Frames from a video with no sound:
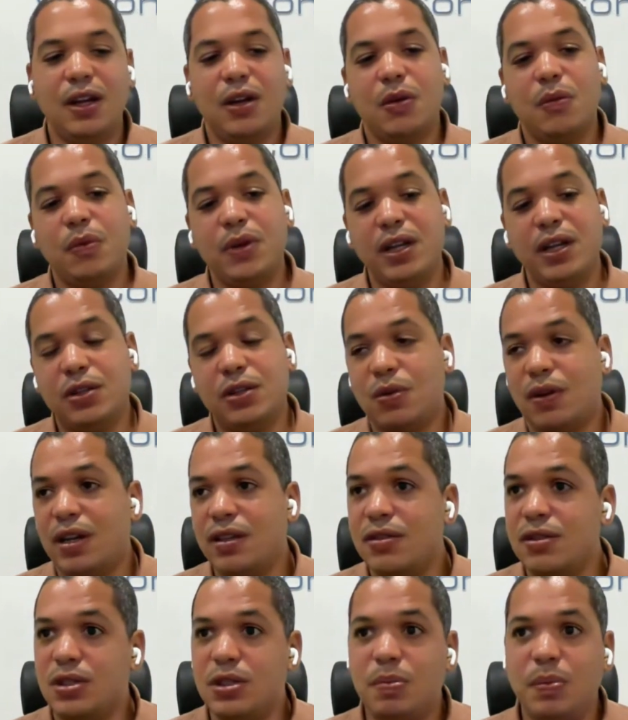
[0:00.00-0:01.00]
We try
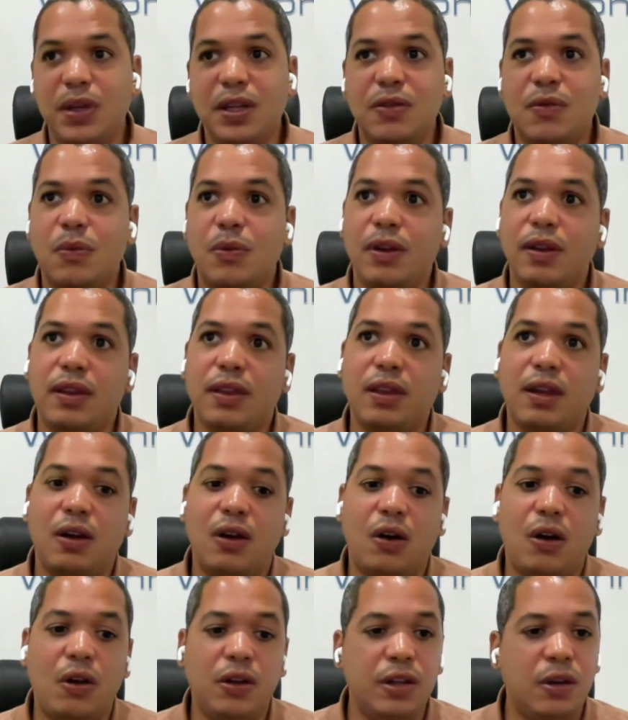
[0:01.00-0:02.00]
to speak with
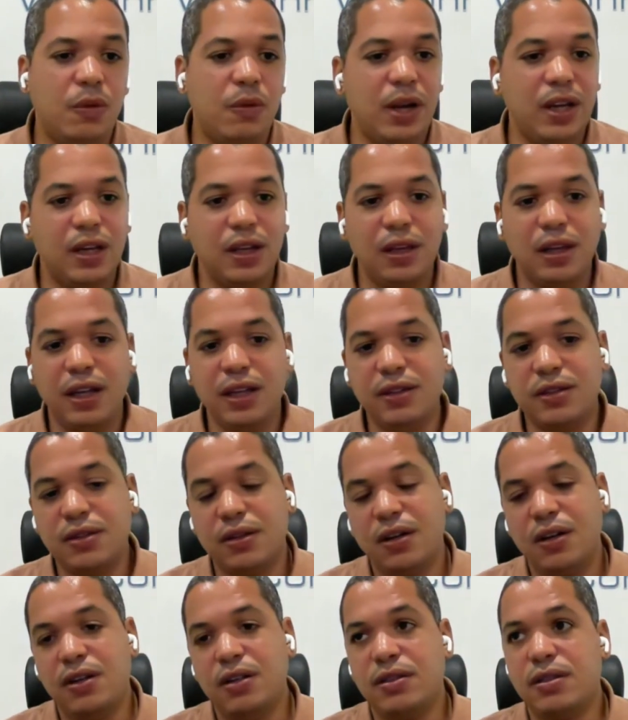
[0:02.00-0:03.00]
all the
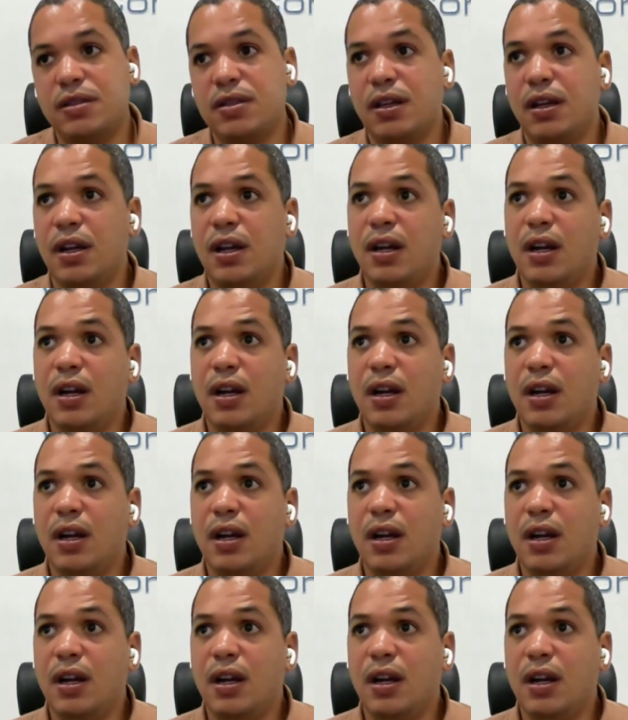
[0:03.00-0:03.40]
regulators,